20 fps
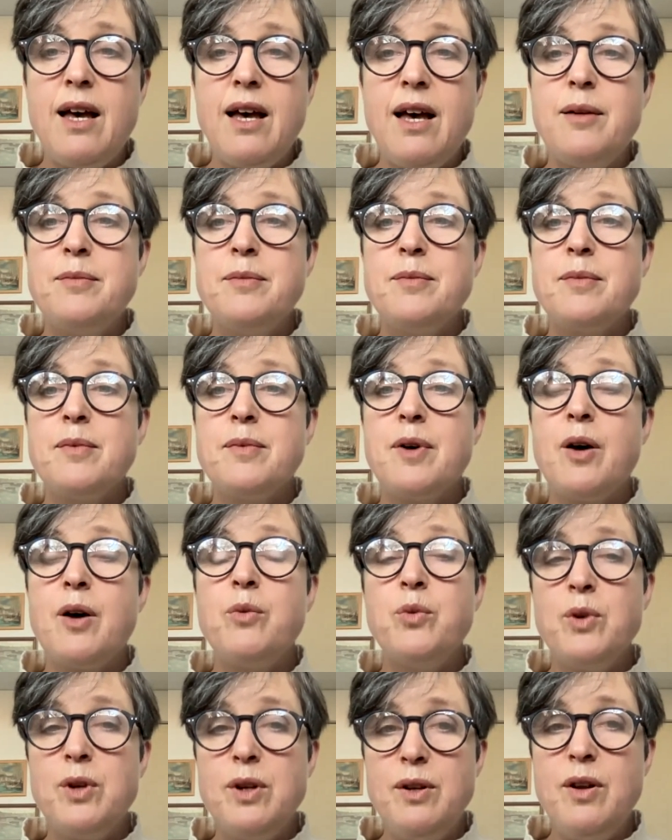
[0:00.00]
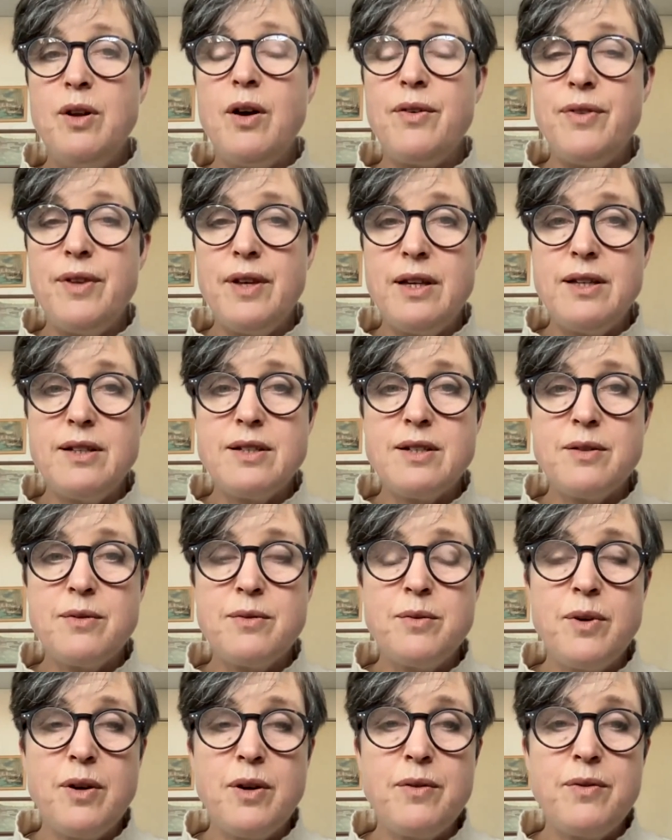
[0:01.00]
Um, I would, I think
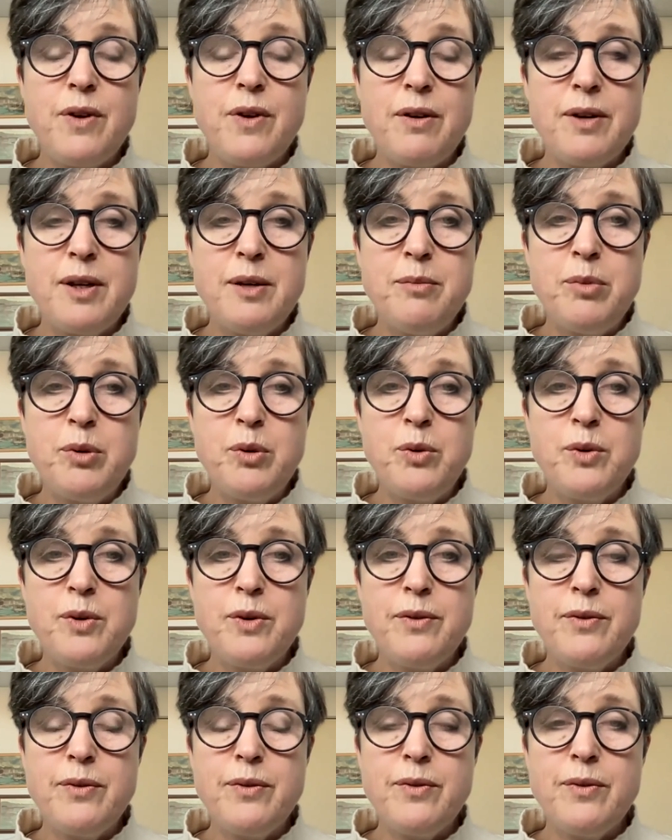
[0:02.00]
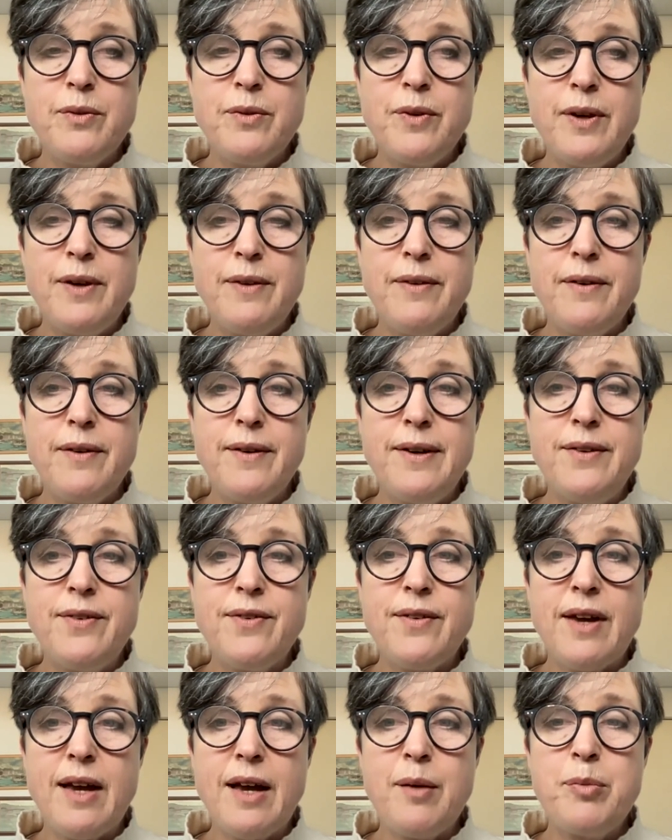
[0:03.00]
it's a, a very important thing that
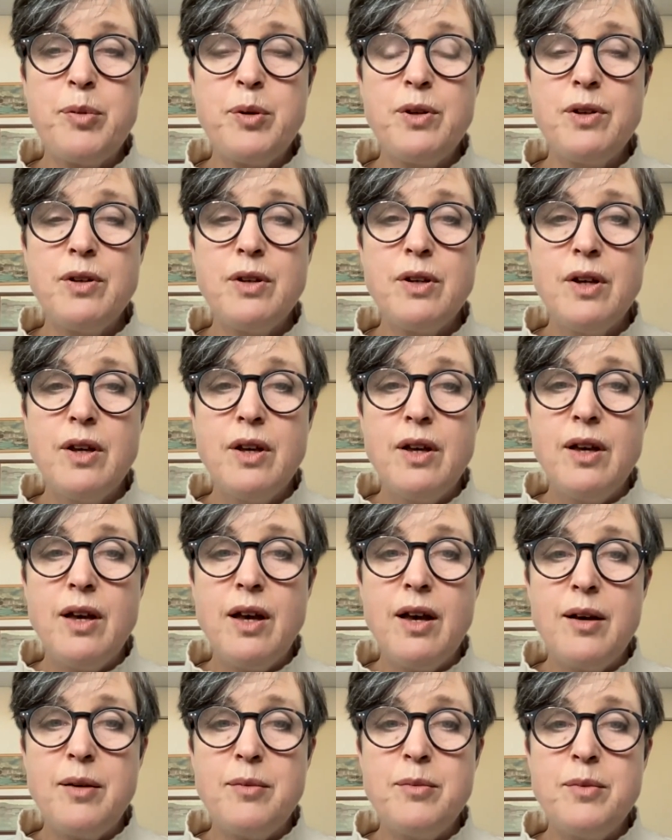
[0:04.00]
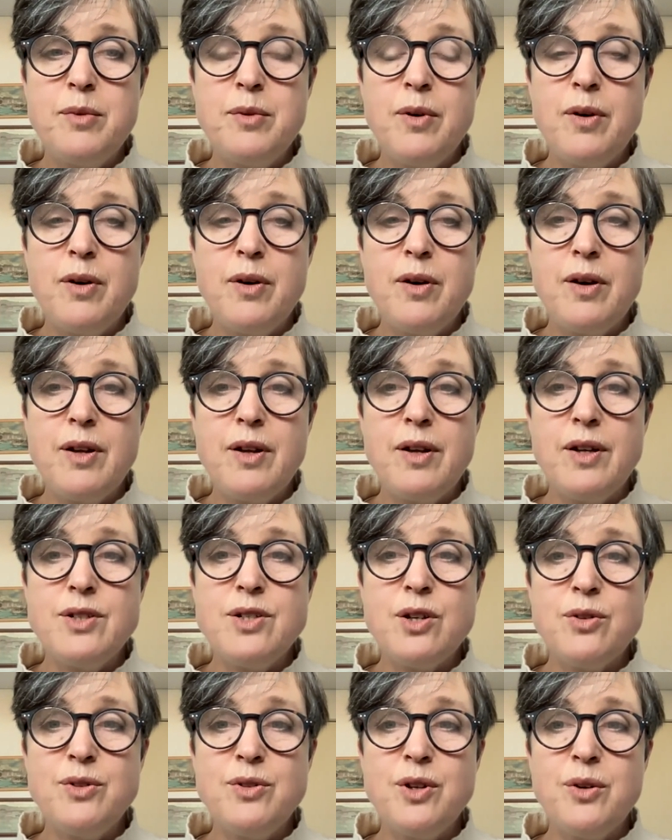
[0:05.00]
needs to happen. Um,
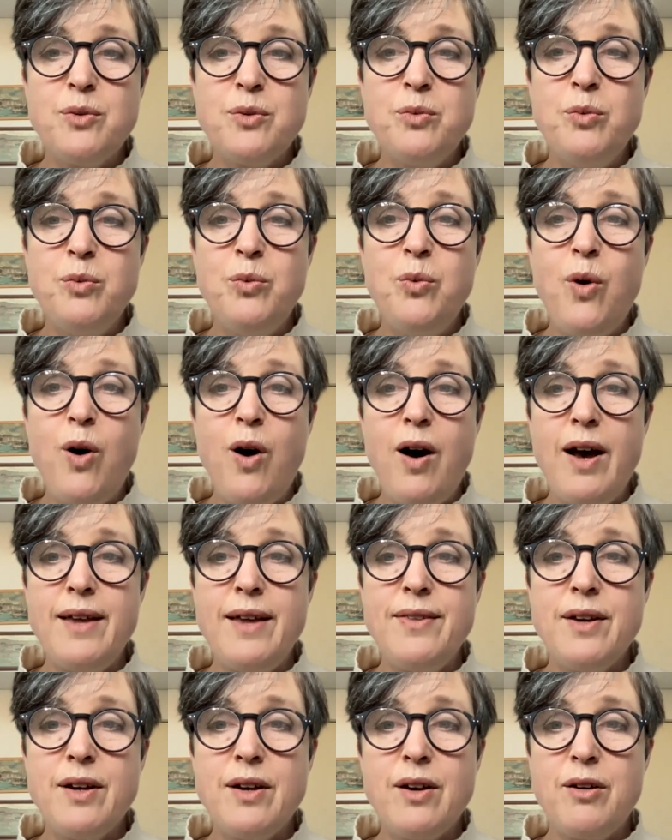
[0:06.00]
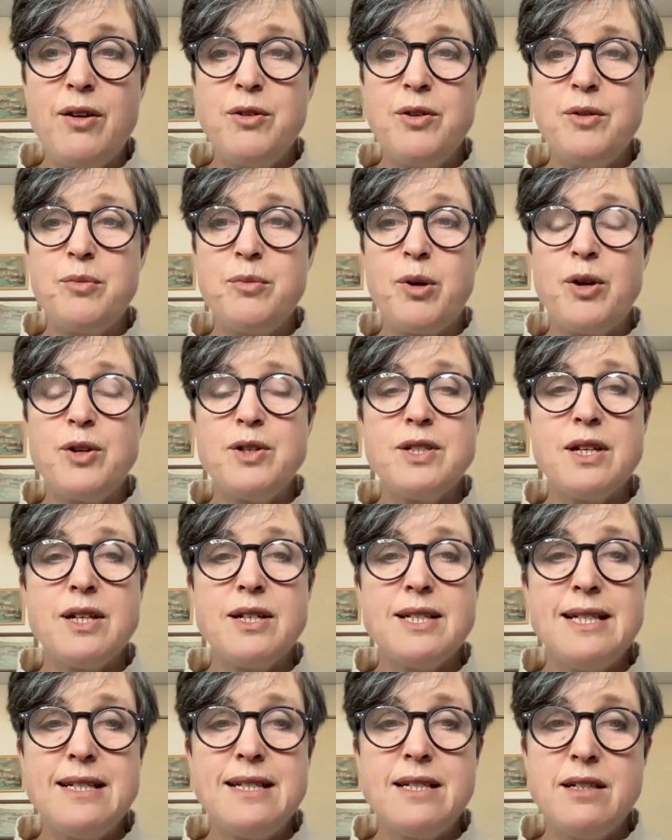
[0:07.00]
and I don't know why the current
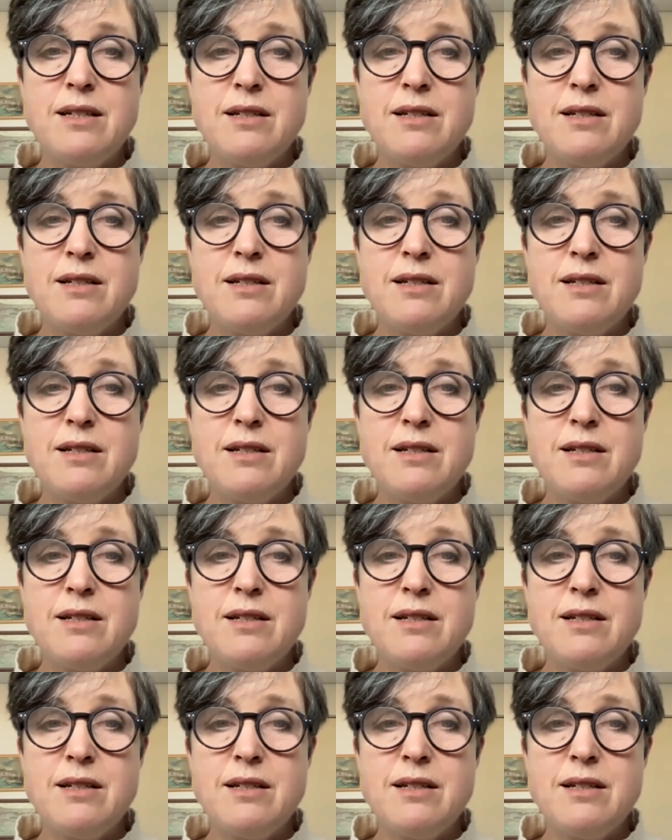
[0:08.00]
process